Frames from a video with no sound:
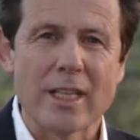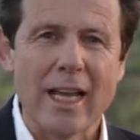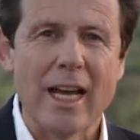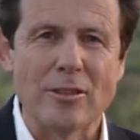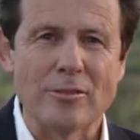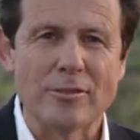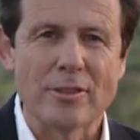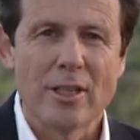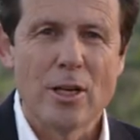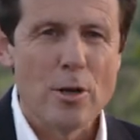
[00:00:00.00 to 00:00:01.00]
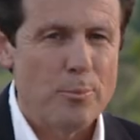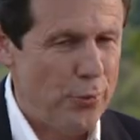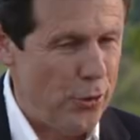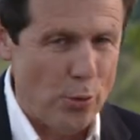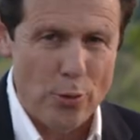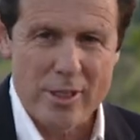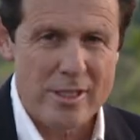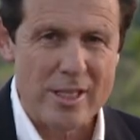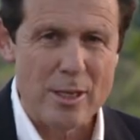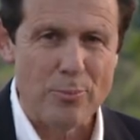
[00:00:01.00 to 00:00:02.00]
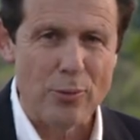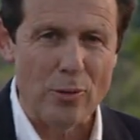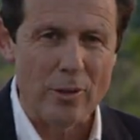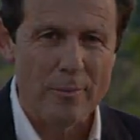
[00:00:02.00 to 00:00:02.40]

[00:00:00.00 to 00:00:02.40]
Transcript: love, pure and simple.